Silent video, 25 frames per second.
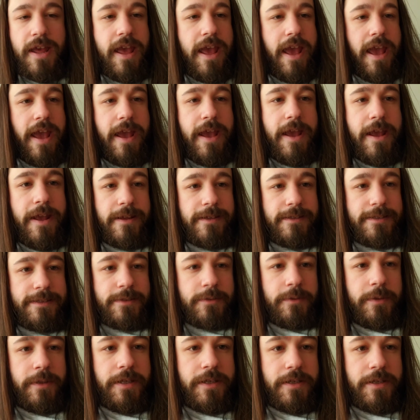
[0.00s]
a
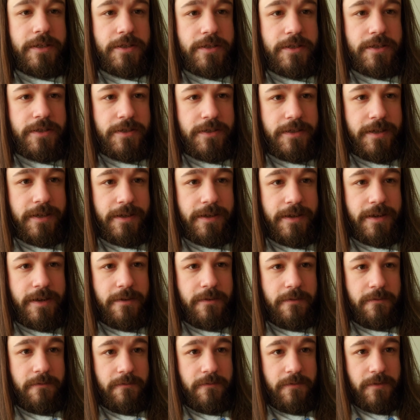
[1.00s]
Swedish kind
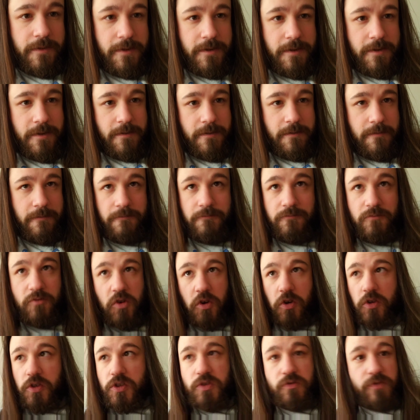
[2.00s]
of
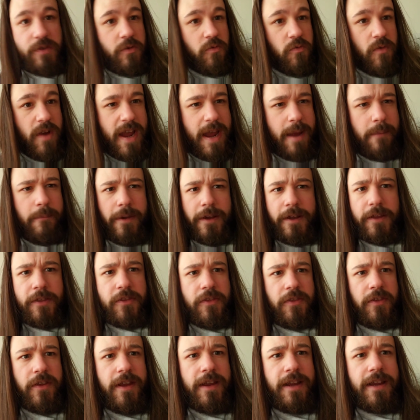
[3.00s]
nursery rhyme, I
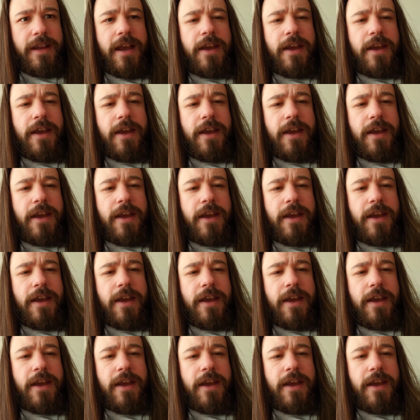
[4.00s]
think.